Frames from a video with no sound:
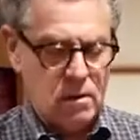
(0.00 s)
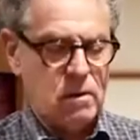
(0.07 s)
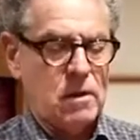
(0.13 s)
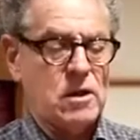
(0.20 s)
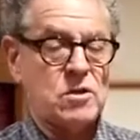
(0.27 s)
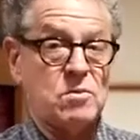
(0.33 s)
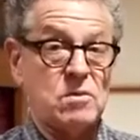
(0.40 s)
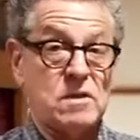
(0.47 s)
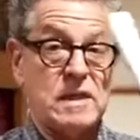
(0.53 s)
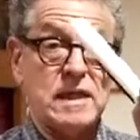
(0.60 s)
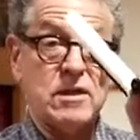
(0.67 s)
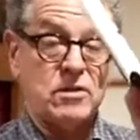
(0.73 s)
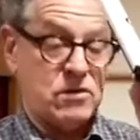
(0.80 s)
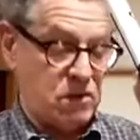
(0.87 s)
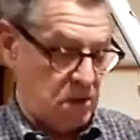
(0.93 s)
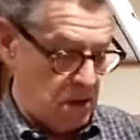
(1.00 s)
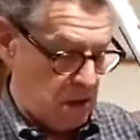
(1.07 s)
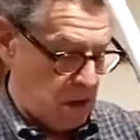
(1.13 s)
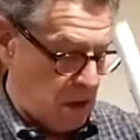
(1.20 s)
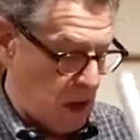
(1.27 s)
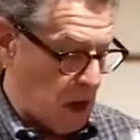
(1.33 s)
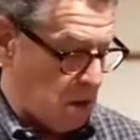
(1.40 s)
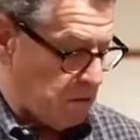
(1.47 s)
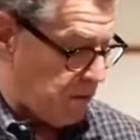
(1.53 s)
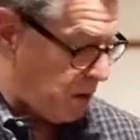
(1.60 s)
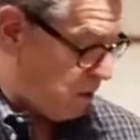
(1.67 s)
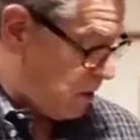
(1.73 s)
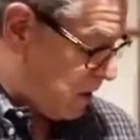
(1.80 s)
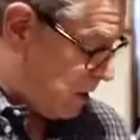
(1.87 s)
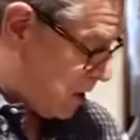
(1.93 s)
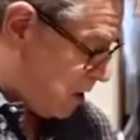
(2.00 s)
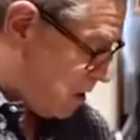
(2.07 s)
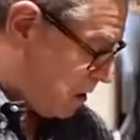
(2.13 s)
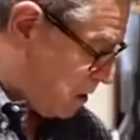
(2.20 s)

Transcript: This was the insert. I don't think we need it.